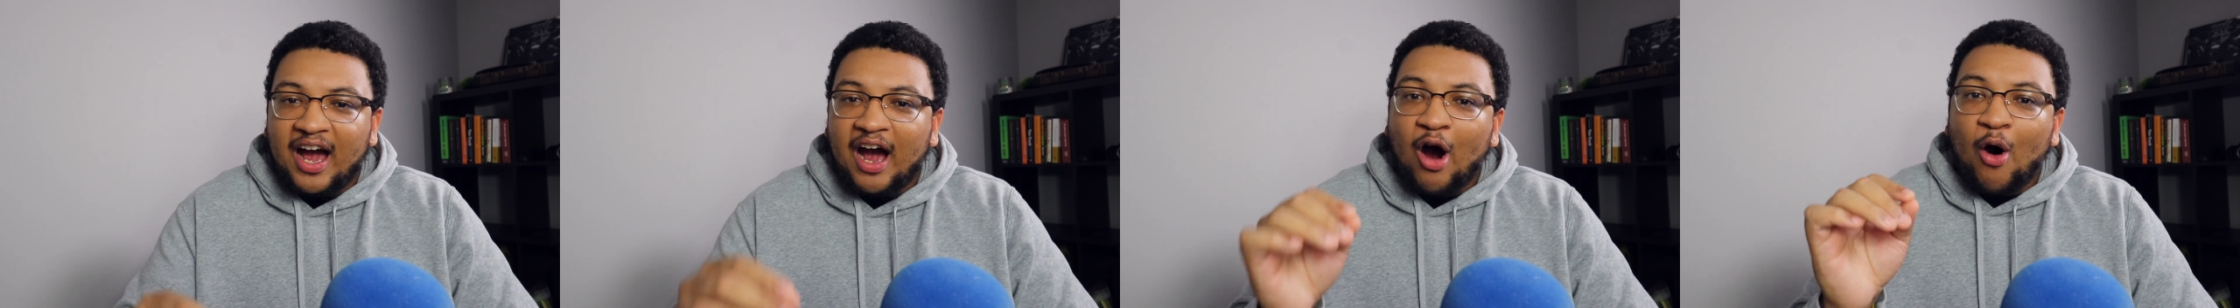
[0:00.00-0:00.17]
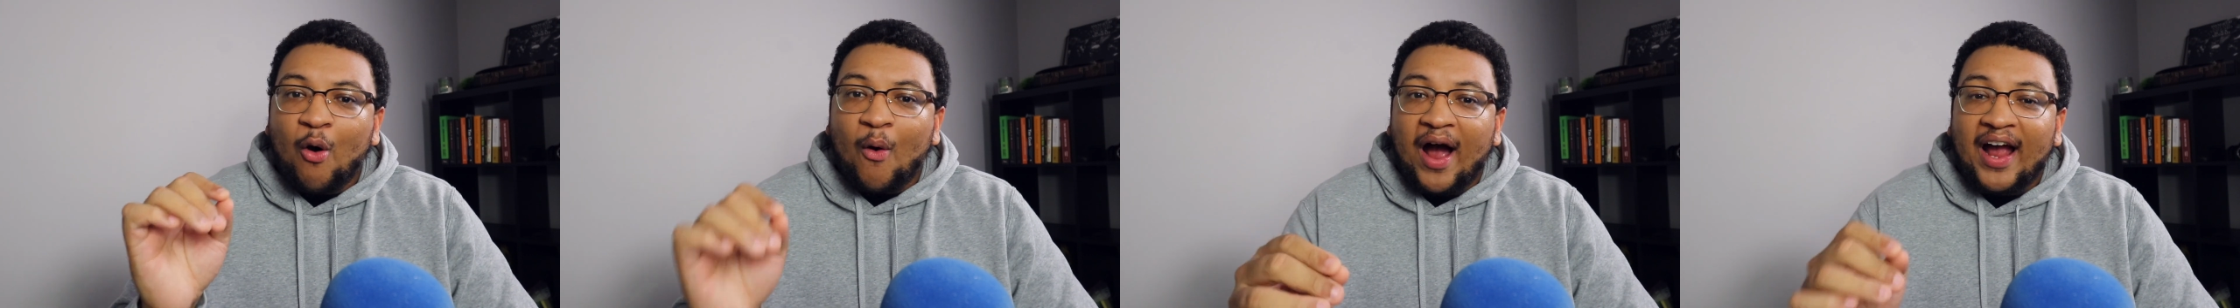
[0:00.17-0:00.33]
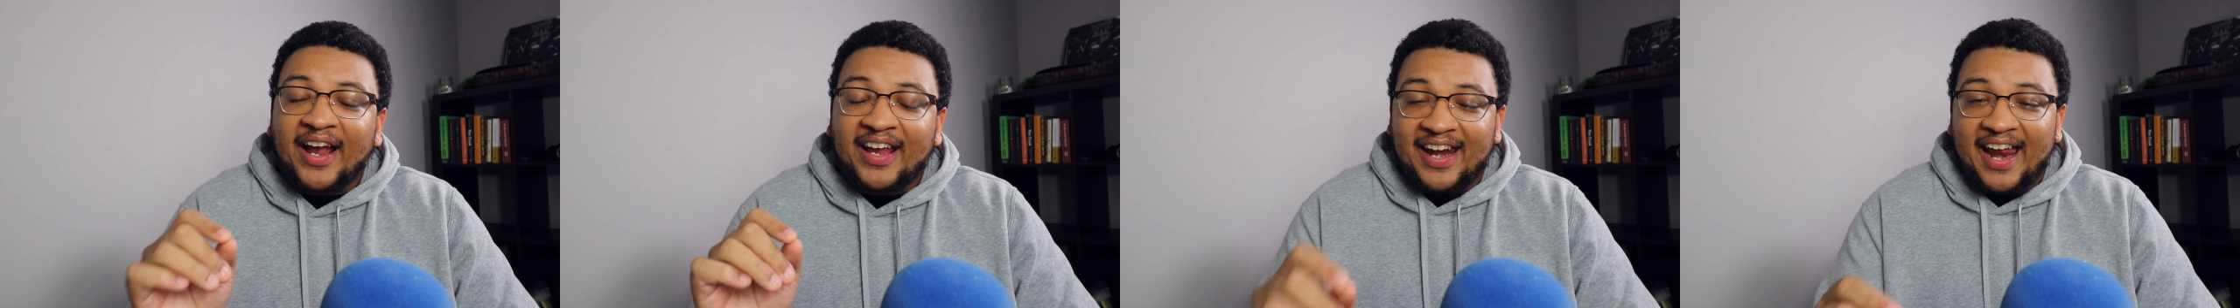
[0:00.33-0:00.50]
oh,
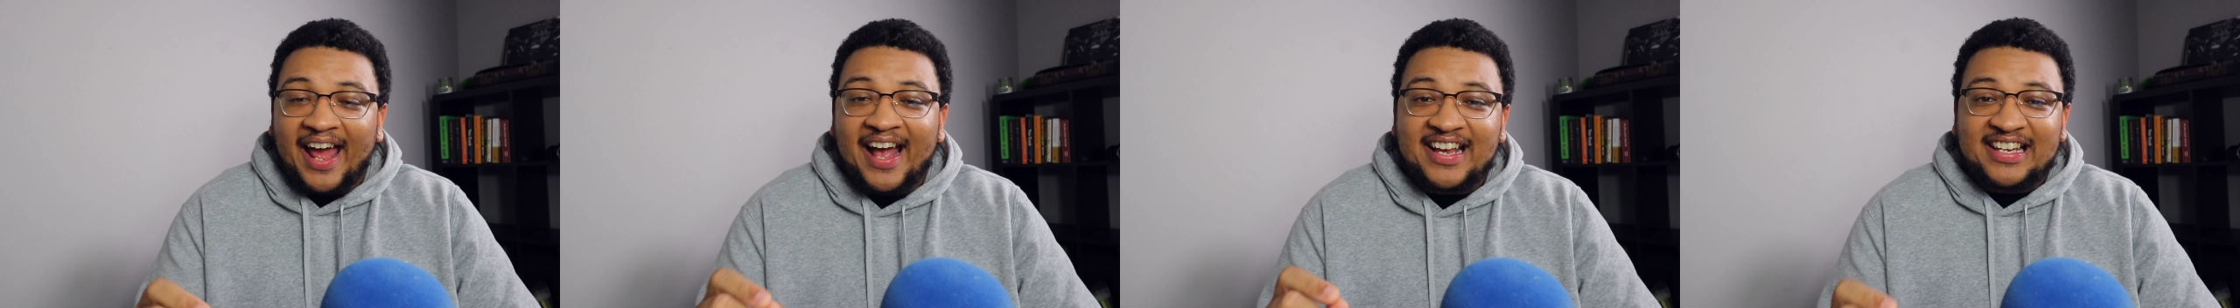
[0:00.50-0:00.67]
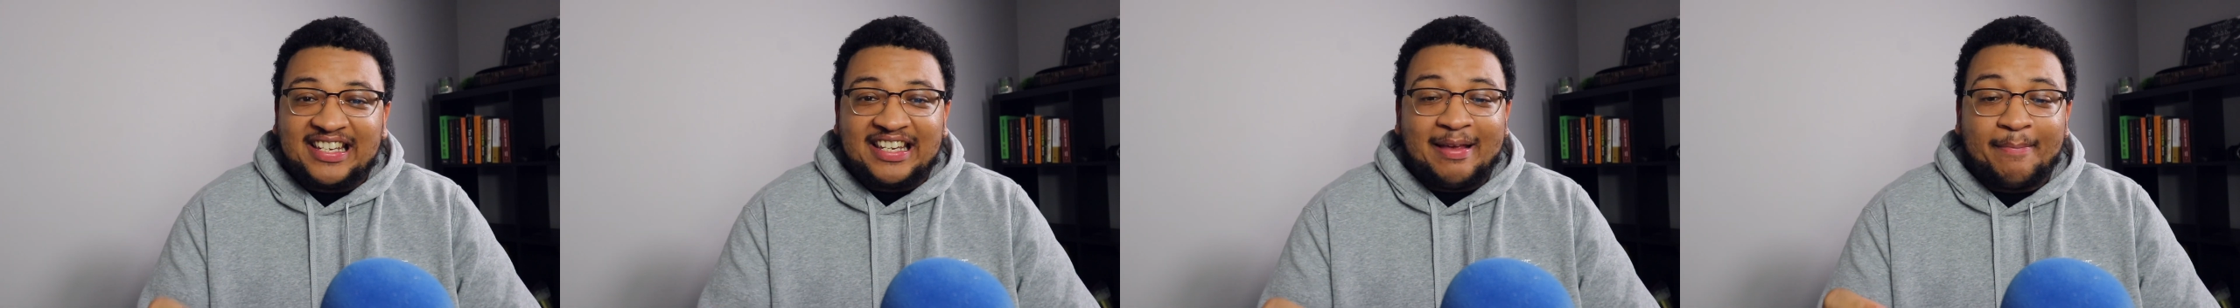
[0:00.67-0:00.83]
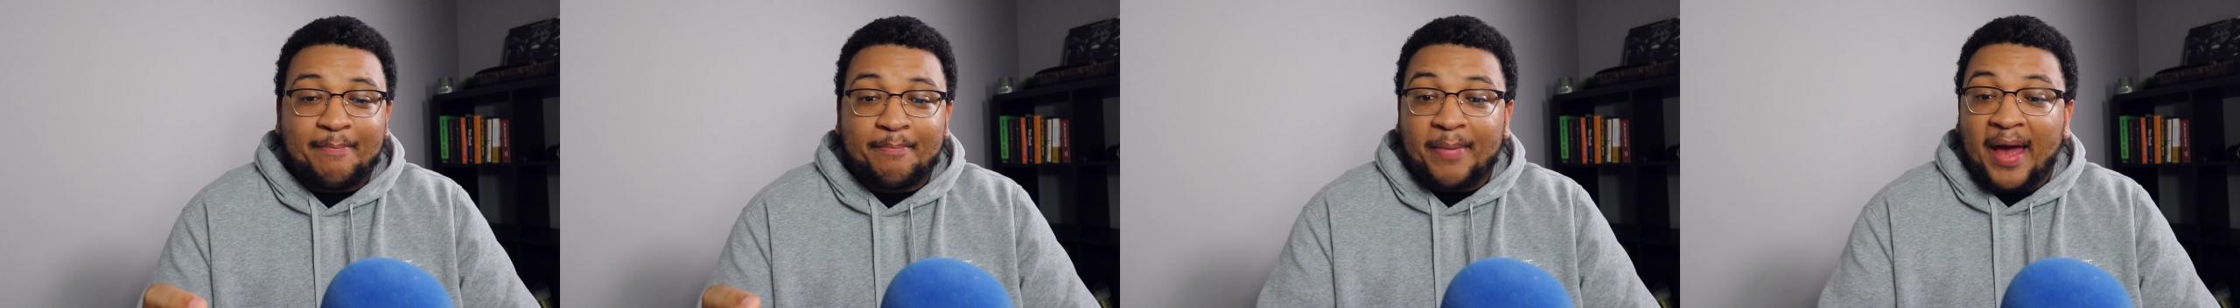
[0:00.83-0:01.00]
I can
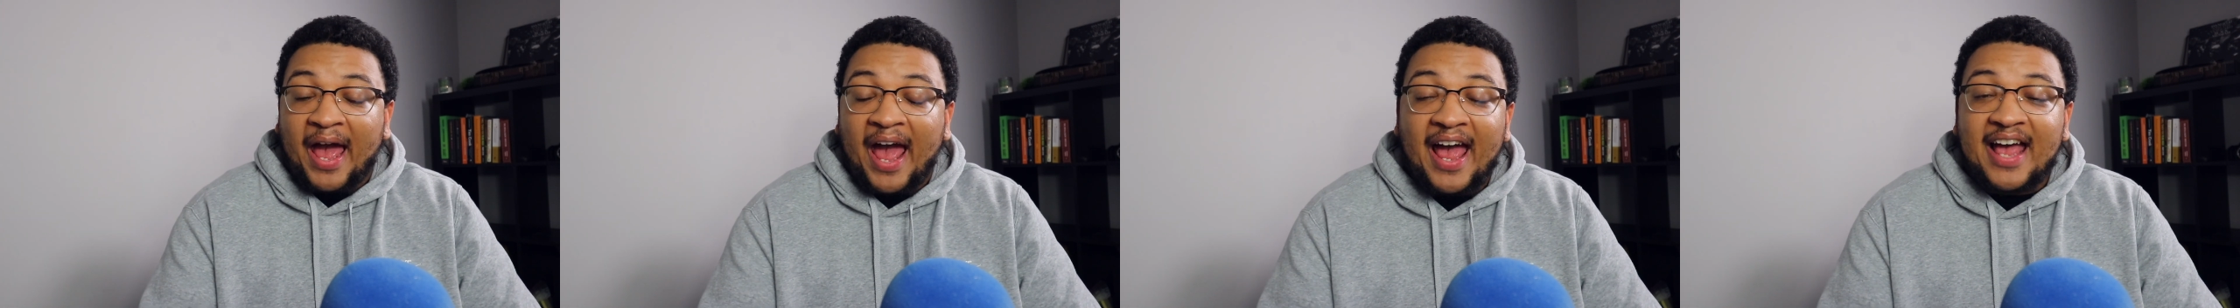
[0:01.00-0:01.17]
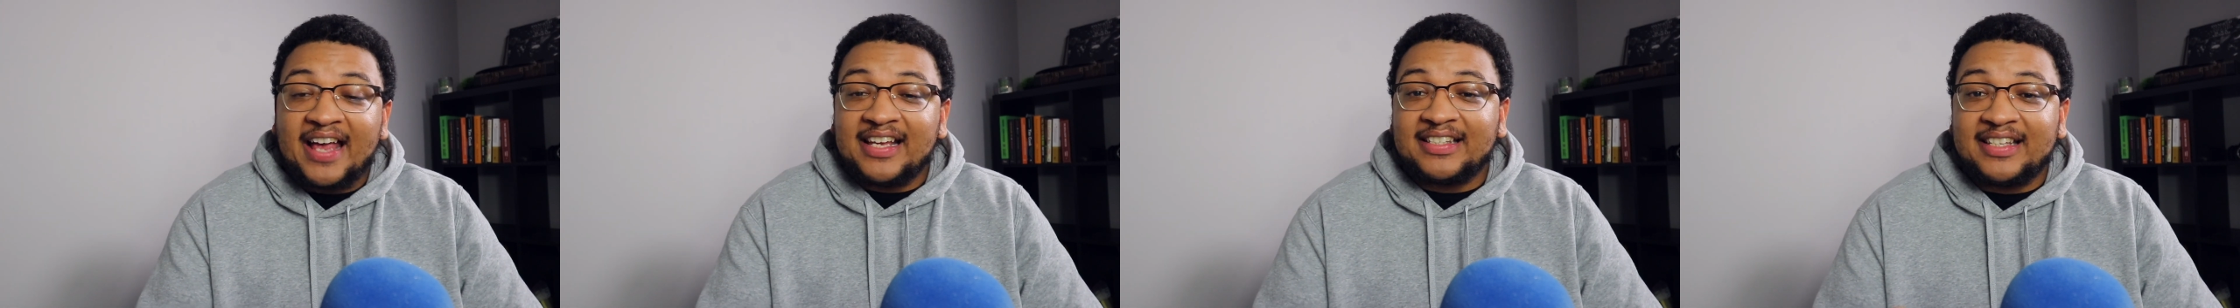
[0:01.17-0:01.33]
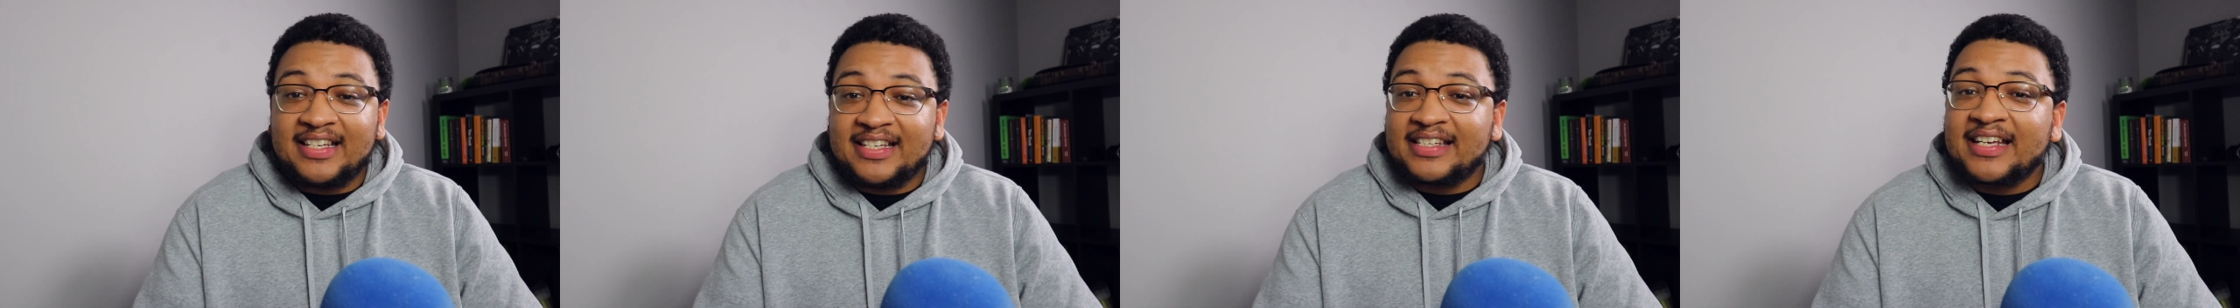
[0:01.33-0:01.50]
actually
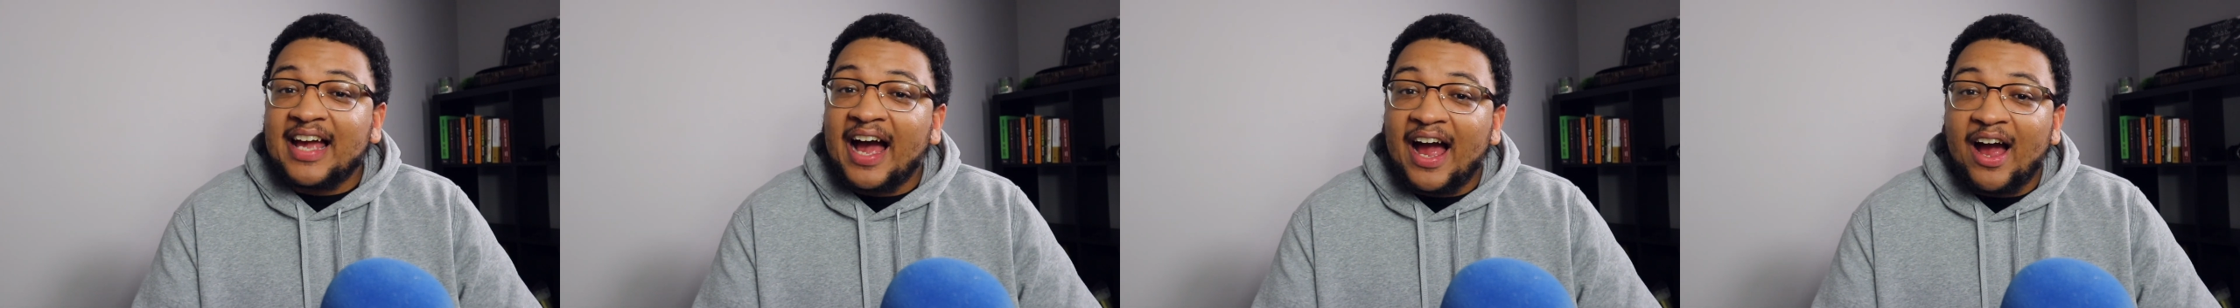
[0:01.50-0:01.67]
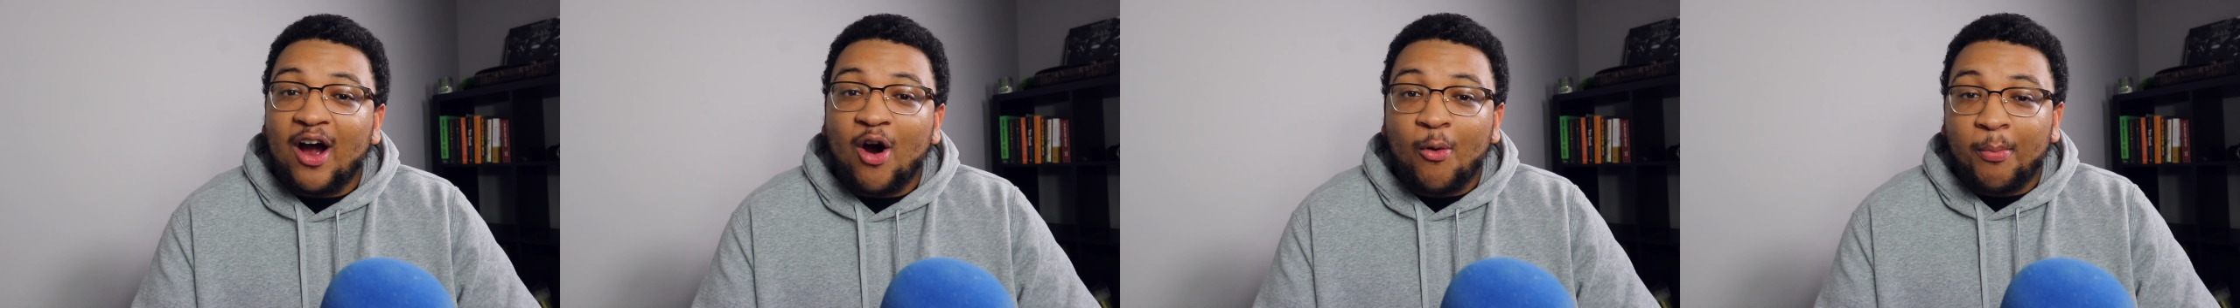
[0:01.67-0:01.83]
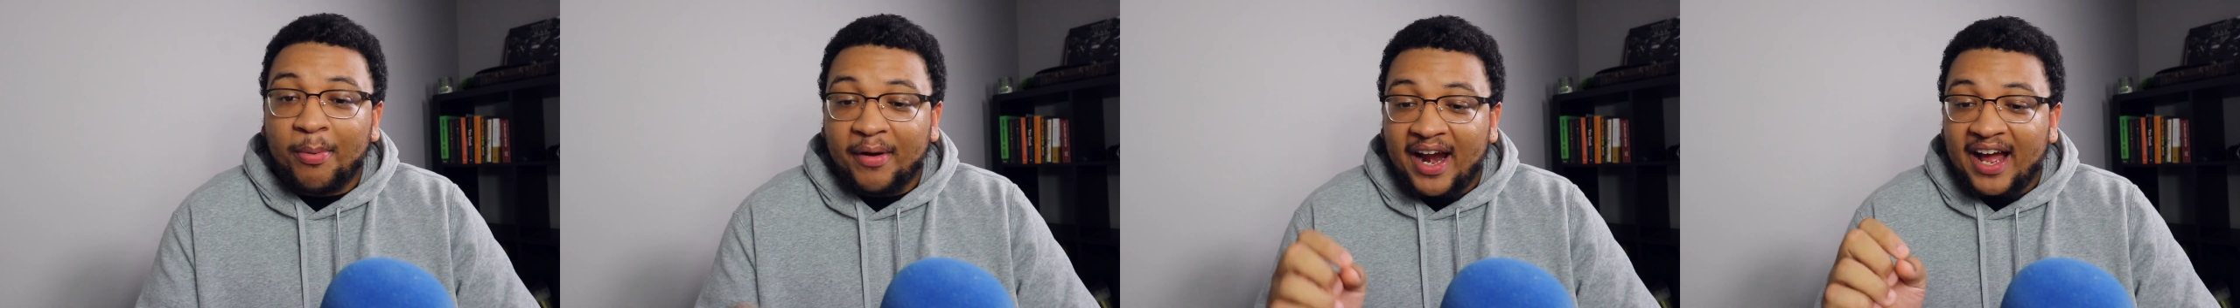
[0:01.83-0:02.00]
pass this guy
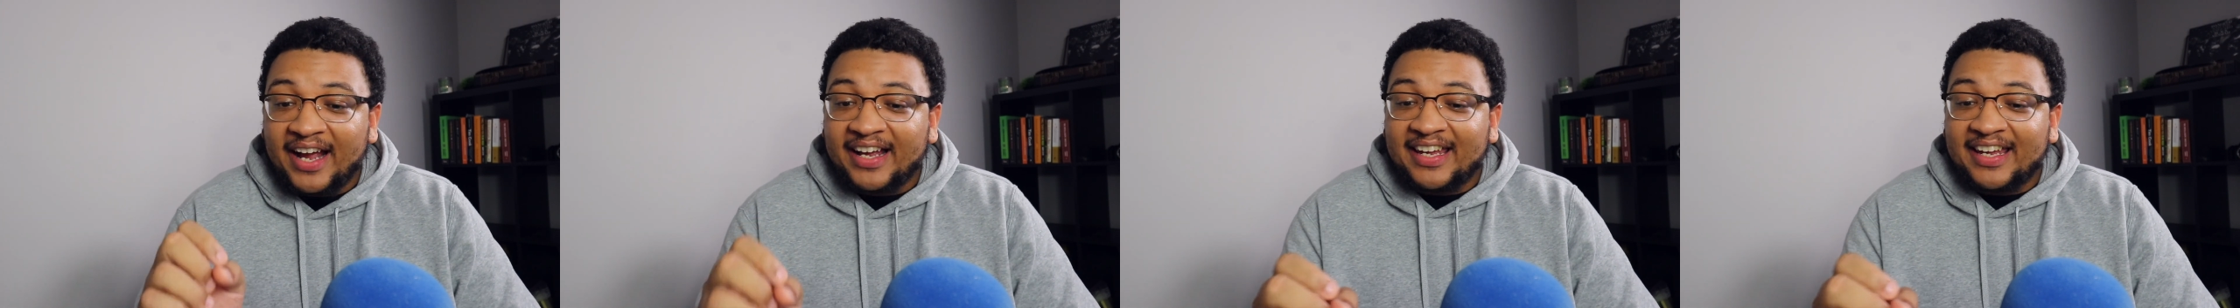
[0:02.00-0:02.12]
open. I